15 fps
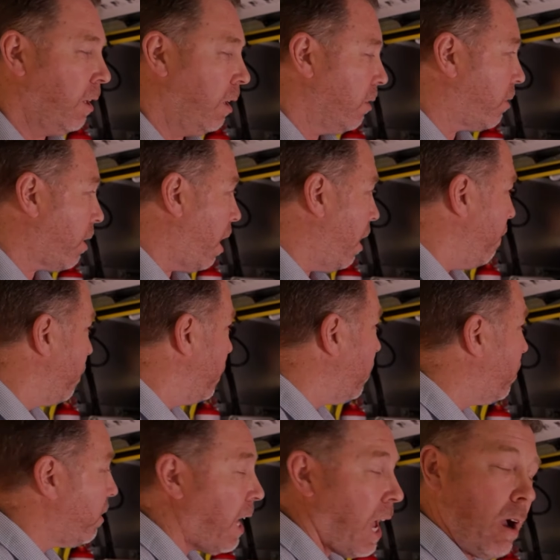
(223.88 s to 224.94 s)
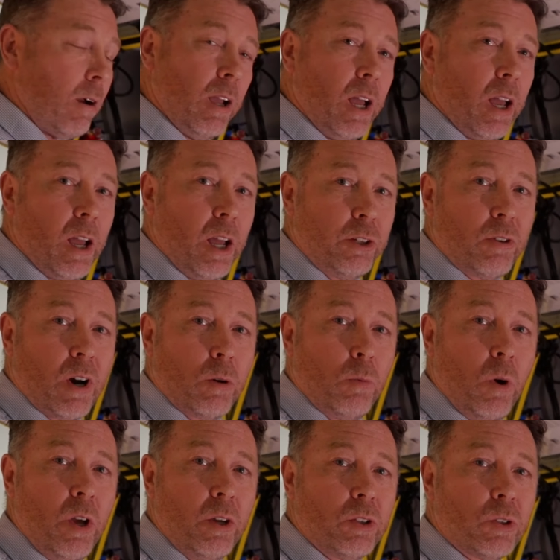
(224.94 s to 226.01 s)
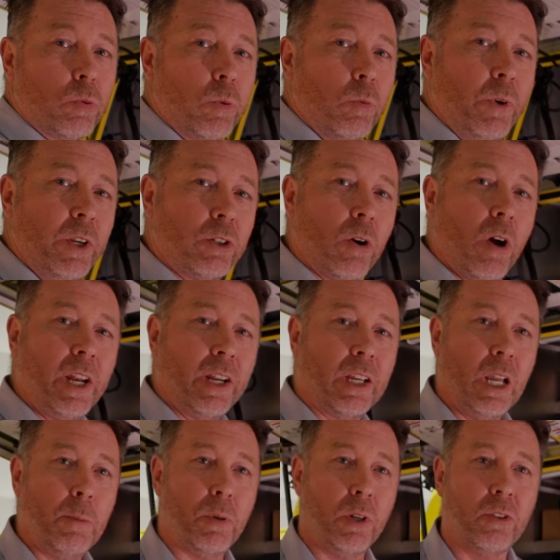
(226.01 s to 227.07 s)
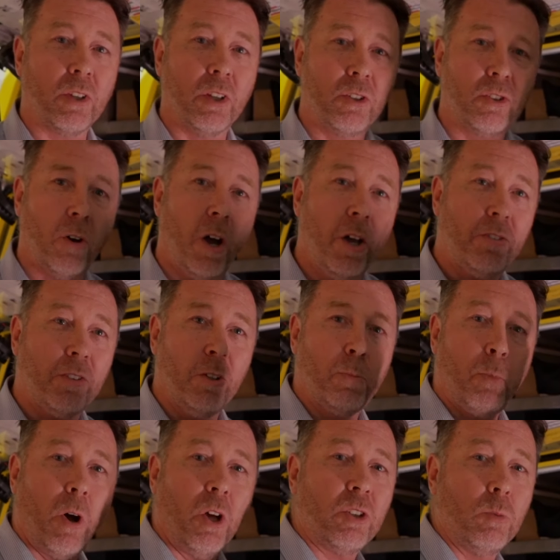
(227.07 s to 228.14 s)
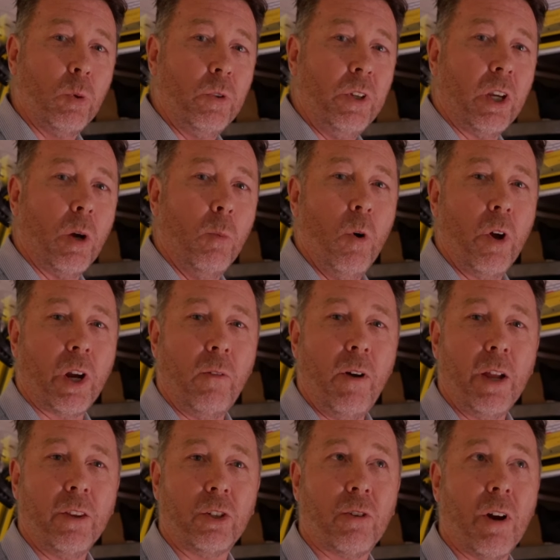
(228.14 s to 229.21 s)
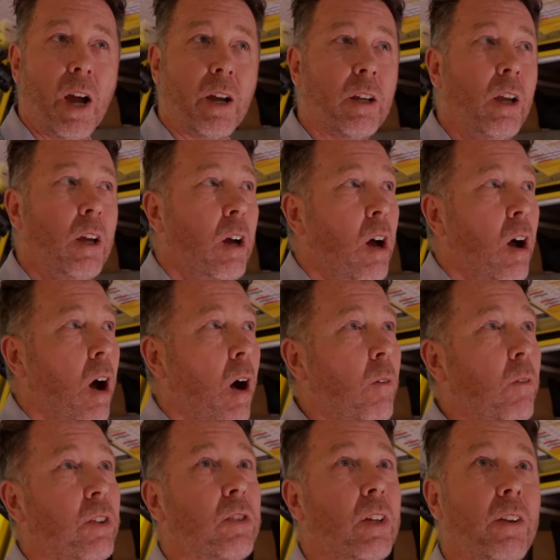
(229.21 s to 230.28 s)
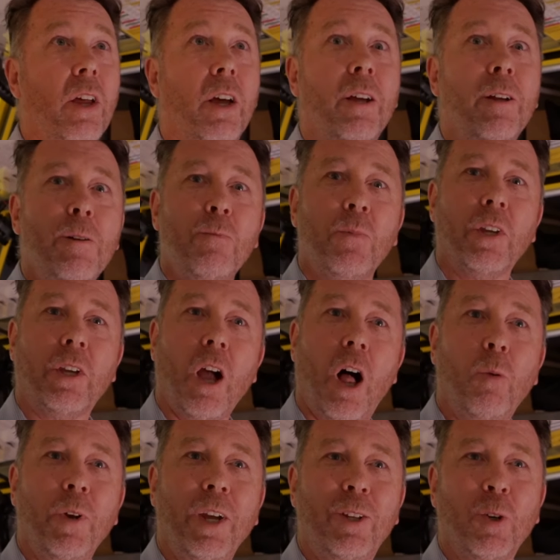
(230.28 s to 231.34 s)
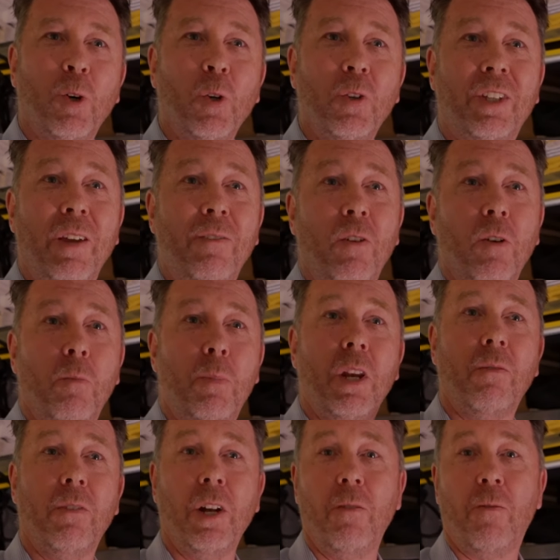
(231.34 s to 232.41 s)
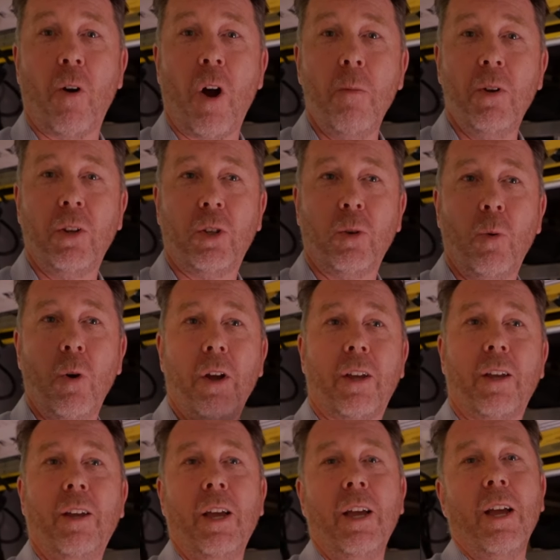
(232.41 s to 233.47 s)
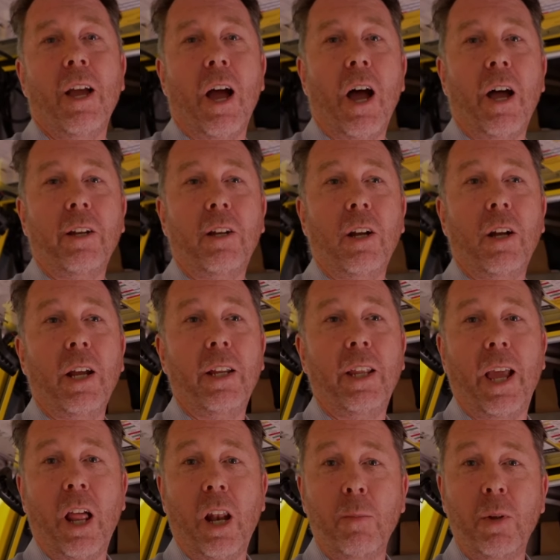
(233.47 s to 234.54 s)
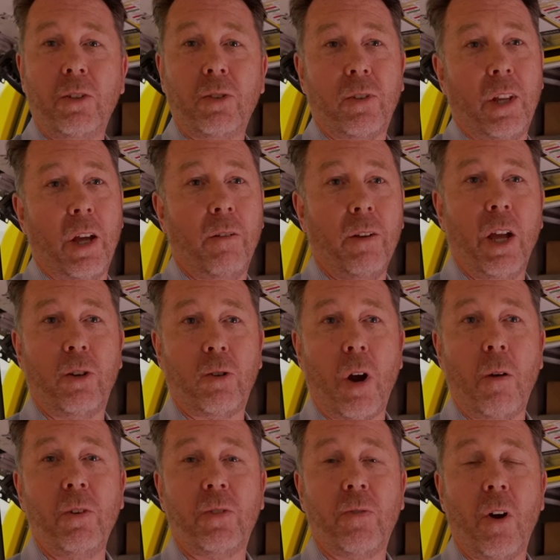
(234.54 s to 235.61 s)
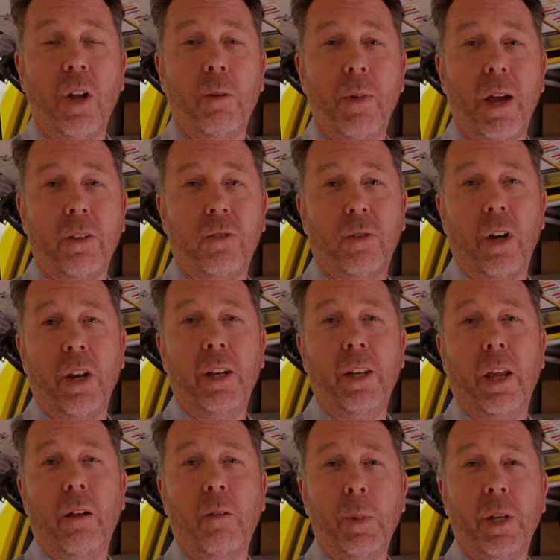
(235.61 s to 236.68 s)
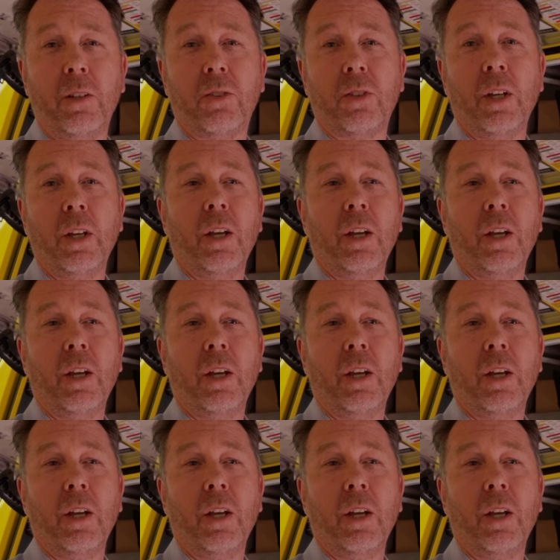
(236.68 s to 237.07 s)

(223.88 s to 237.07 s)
So this is how a truck works. We try to keep it as concise as possible. You can work around the truck. Obviously the gull wing doors give you a bit of an environment to work under in the elements, because our drivers find them outside in the elements.